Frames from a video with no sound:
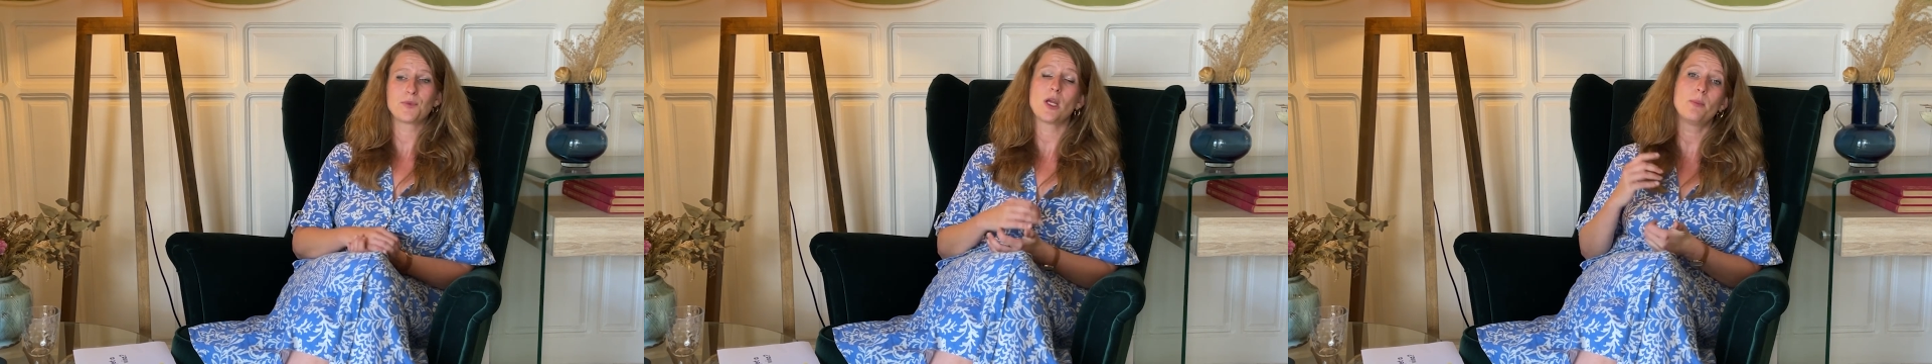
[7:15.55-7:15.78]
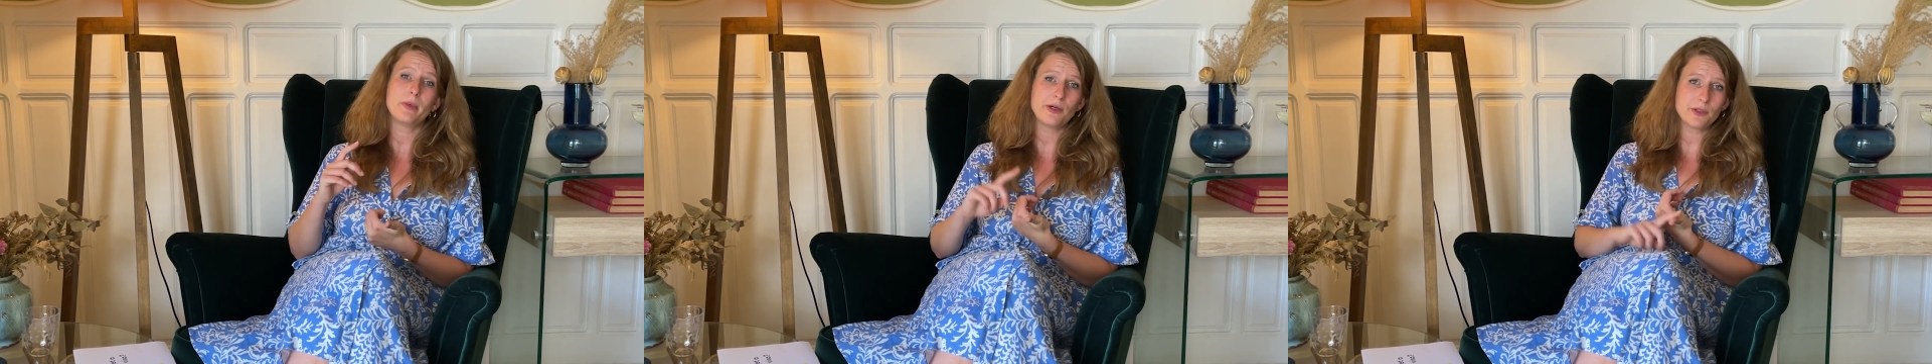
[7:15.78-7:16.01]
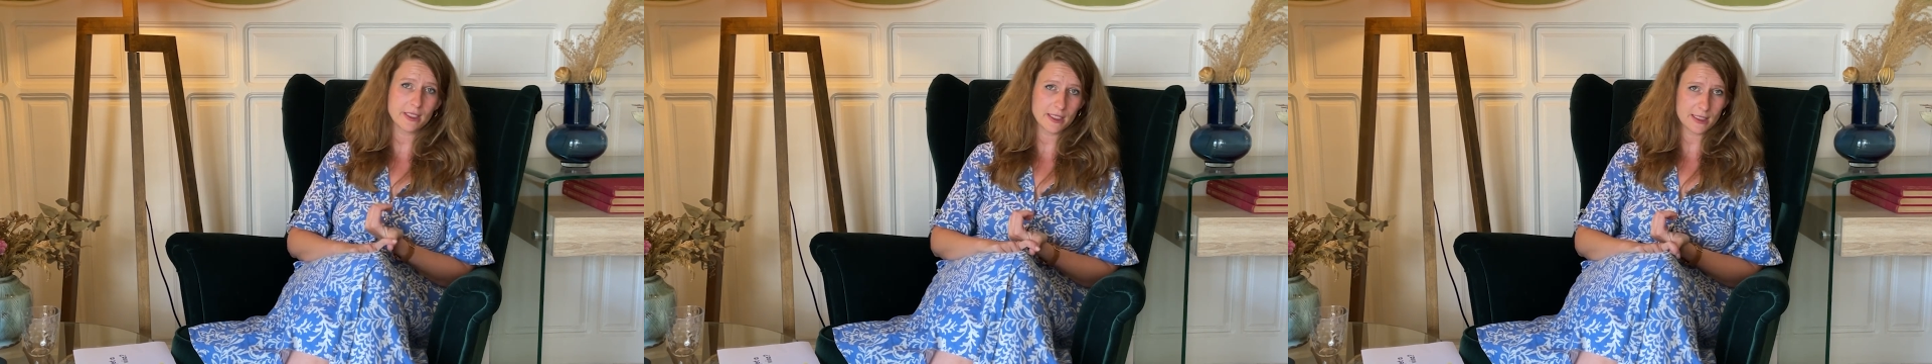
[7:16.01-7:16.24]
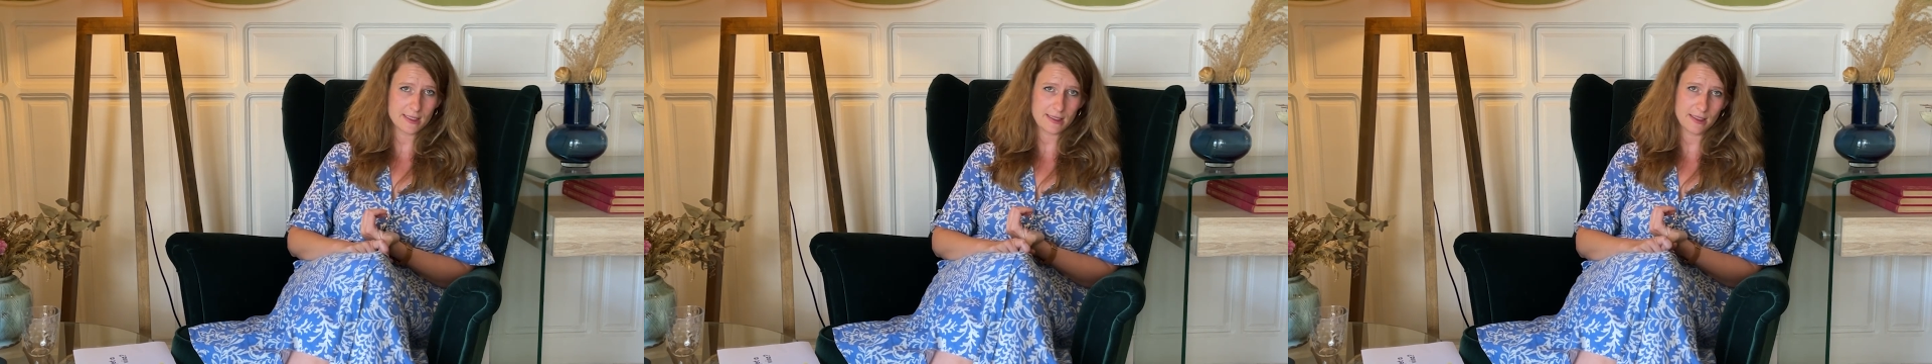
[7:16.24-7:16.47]

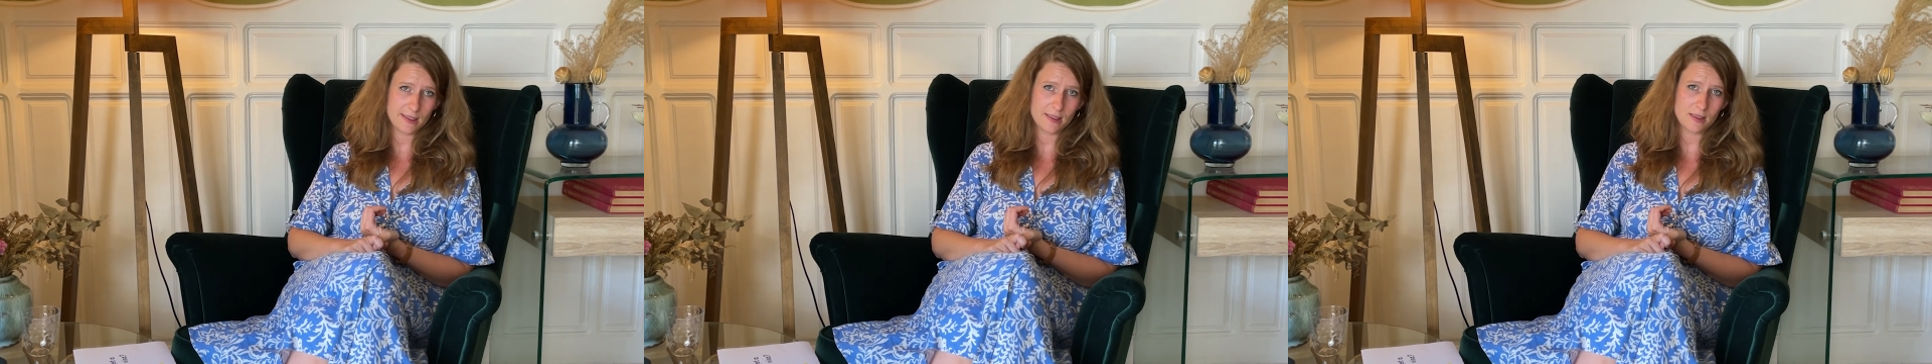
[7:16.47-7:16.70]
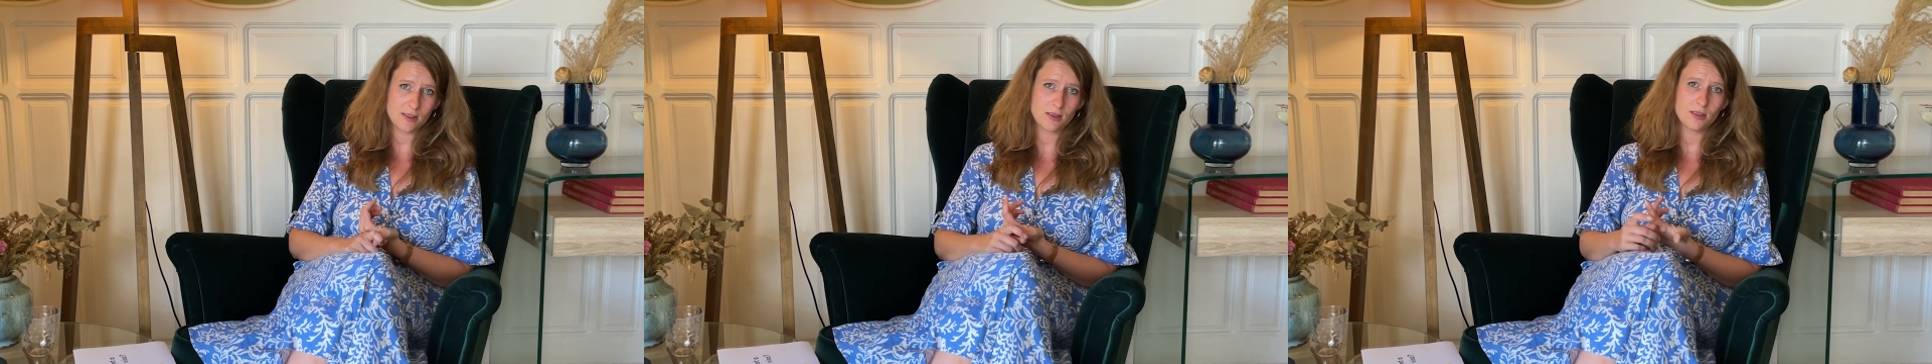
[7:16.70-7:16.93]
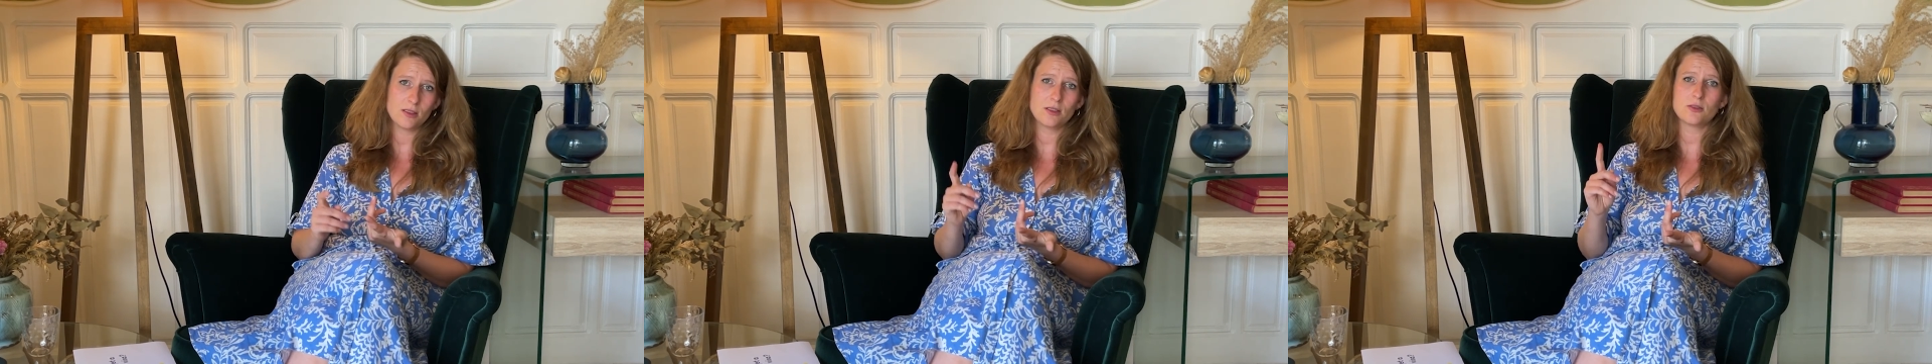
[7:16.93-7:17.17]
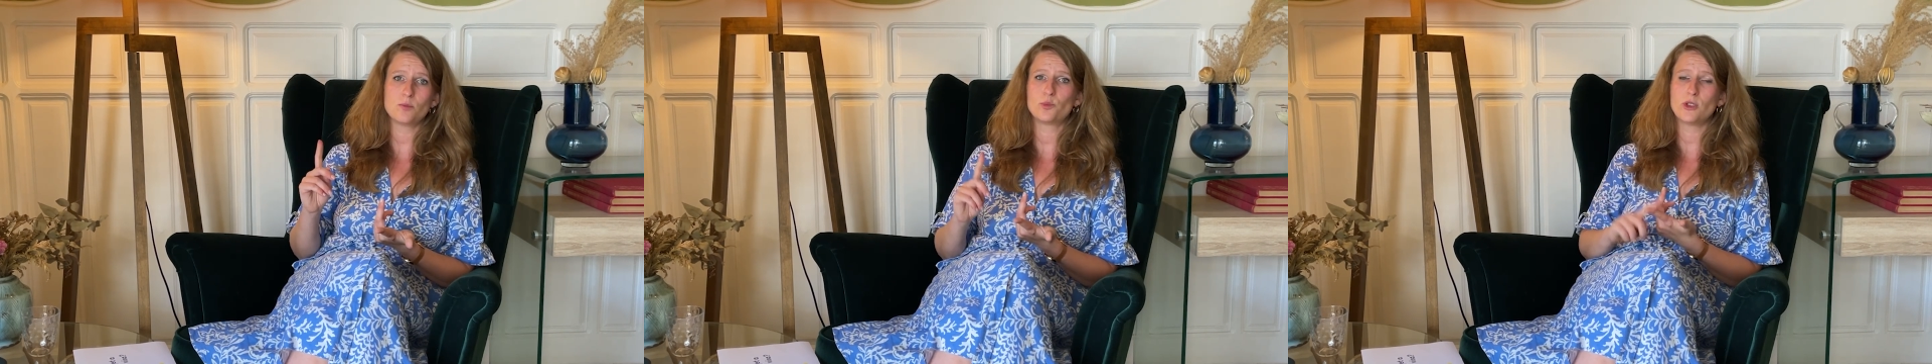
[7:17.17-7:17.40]
American
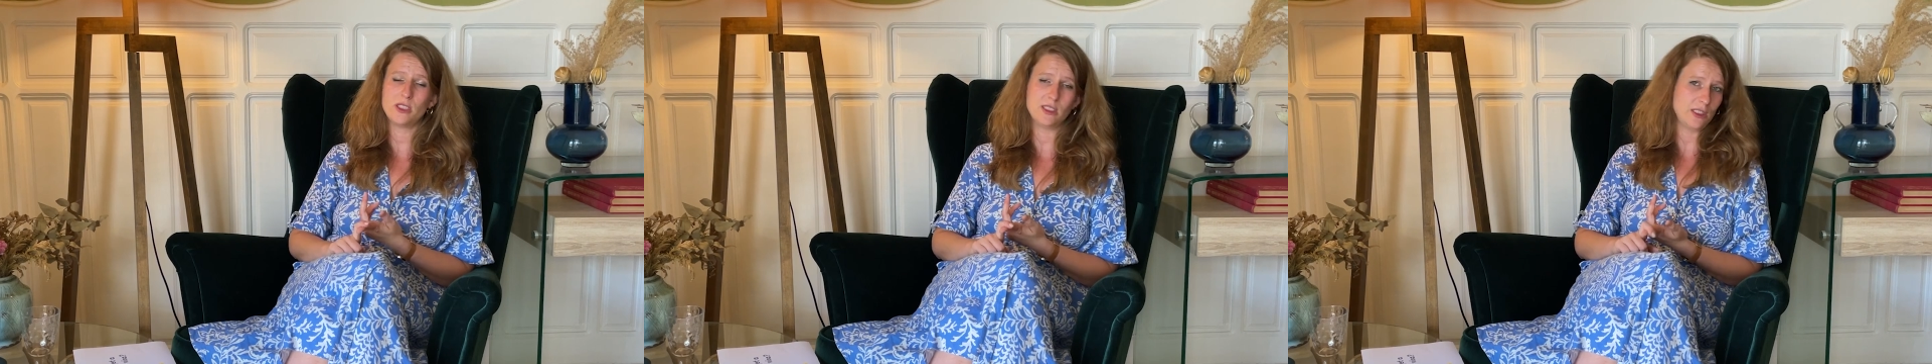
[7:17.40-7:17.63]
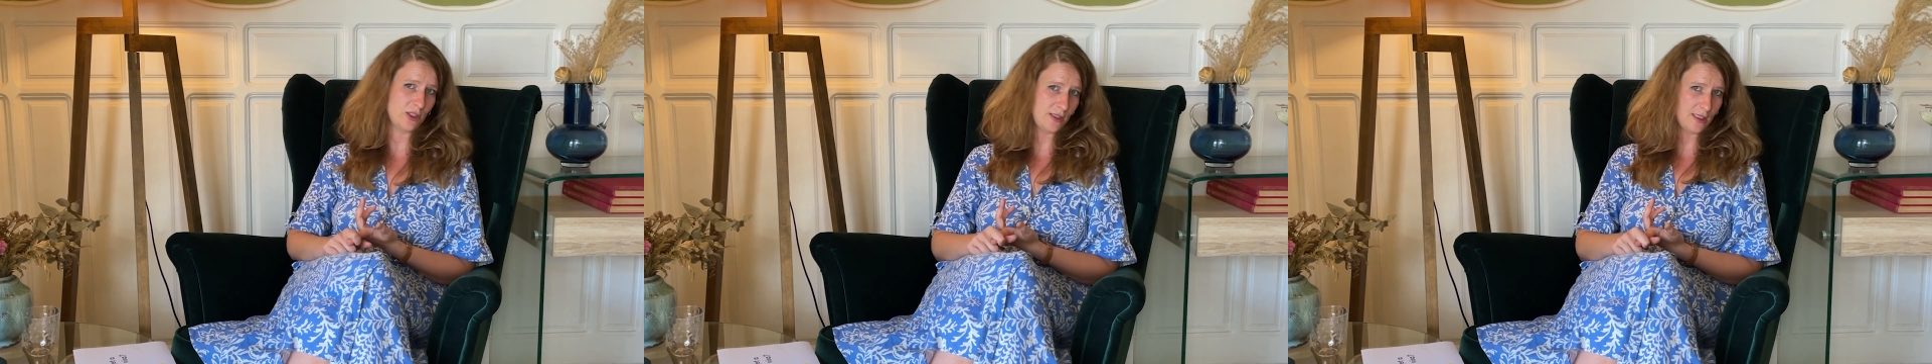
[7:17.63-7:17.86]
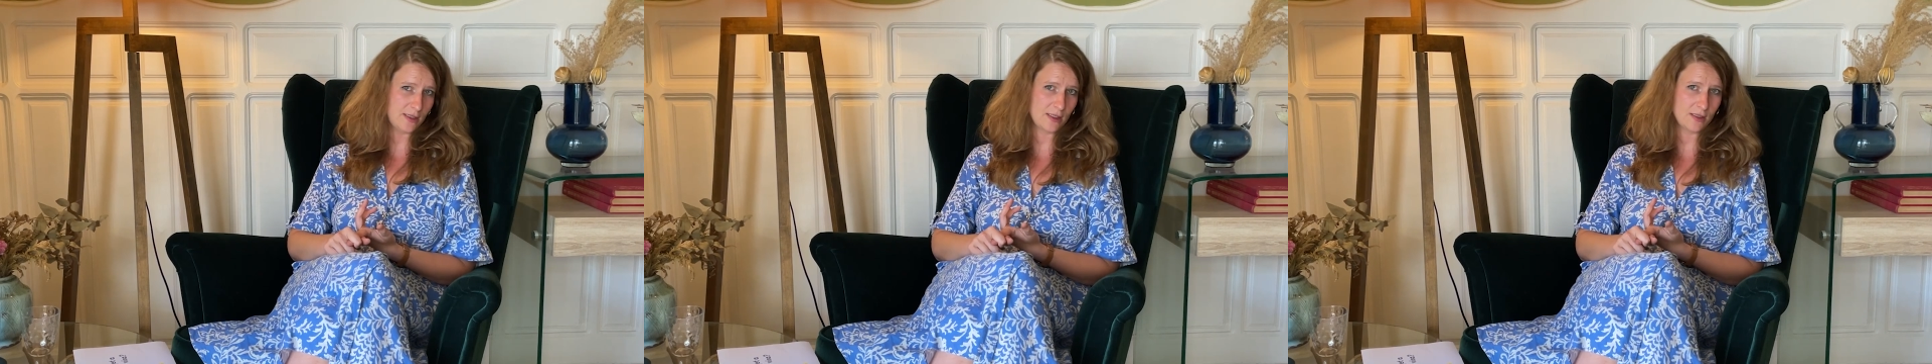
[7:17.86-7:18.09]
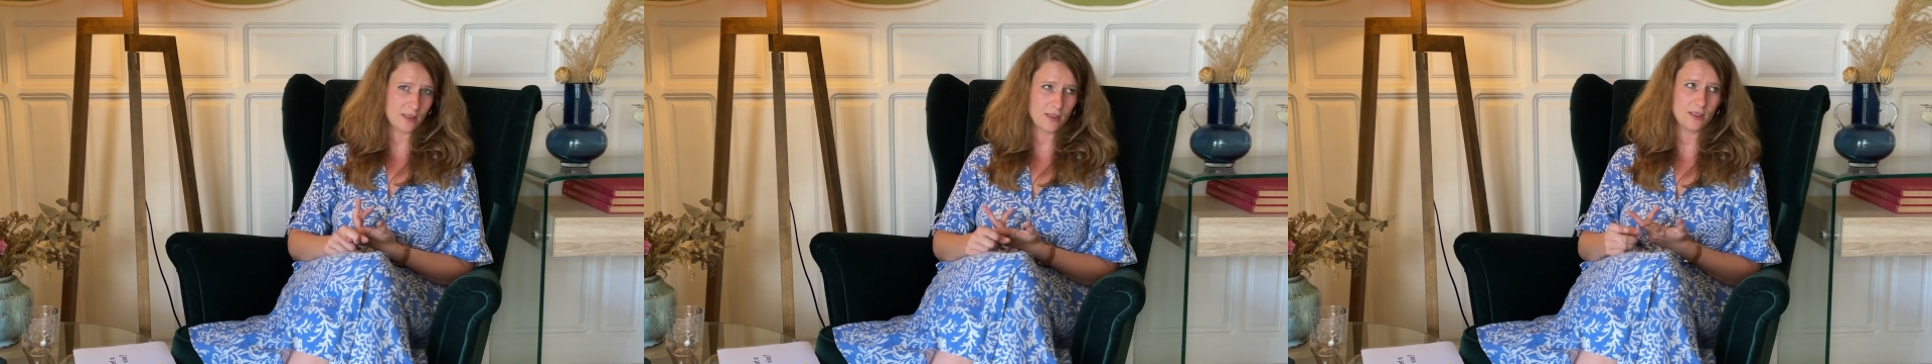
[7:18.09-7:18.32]
citizen, British
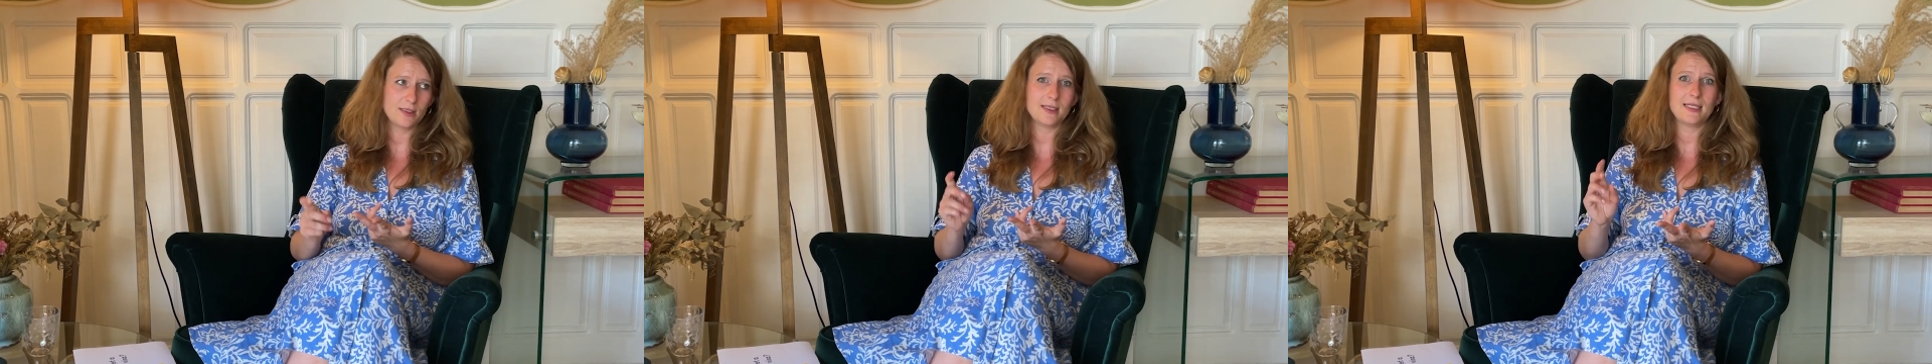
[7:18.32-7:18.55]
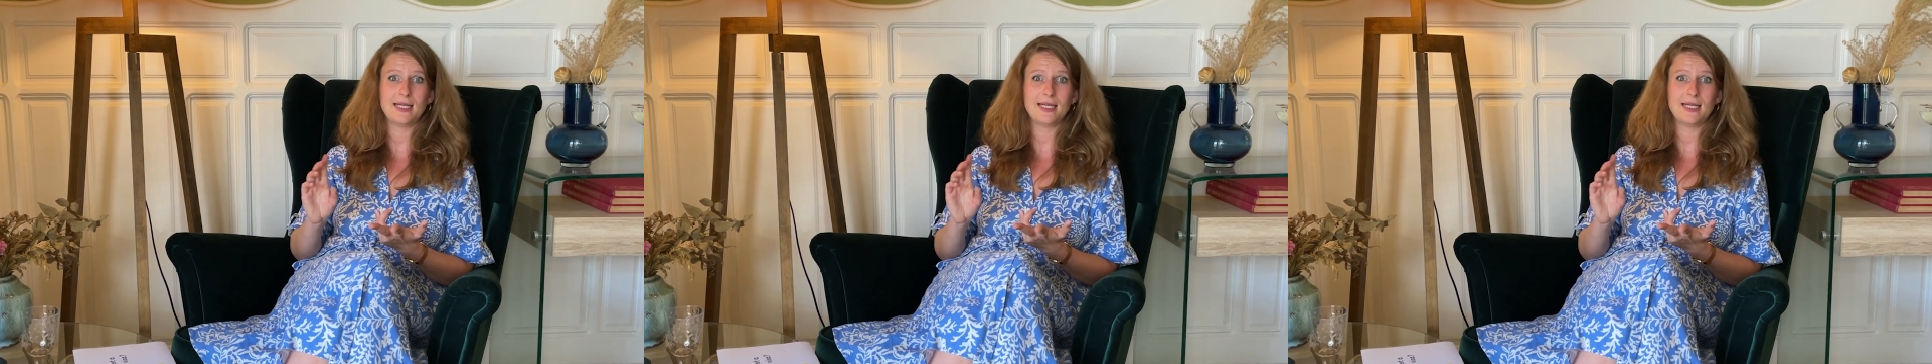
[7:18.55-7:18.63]
citizen,